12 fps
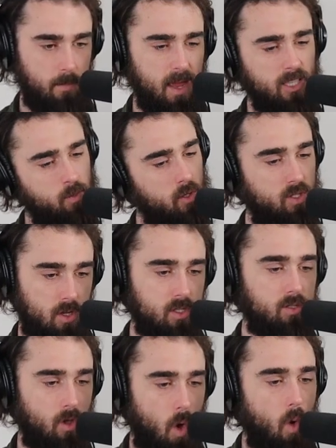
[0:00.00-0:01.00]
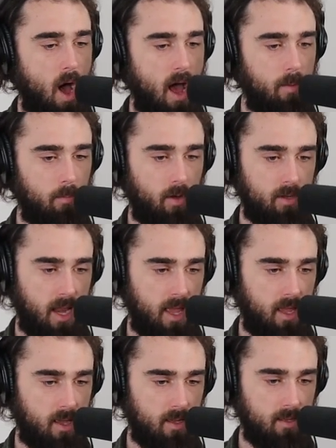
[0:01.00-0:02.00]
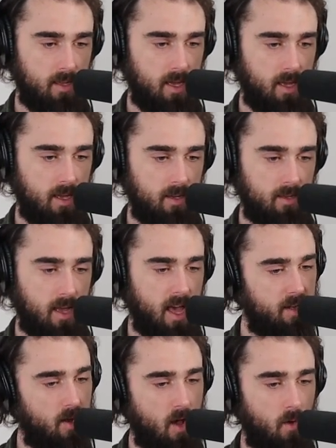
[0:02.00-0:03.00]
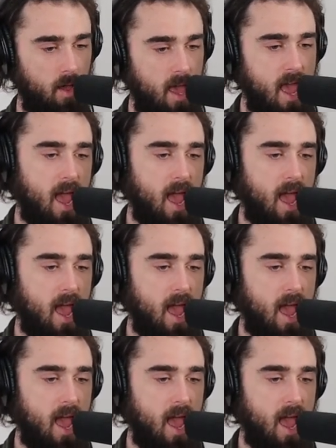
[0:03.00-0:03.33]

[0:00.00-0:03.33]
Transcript: I mean, I suppose it does go on, but like, I don't know.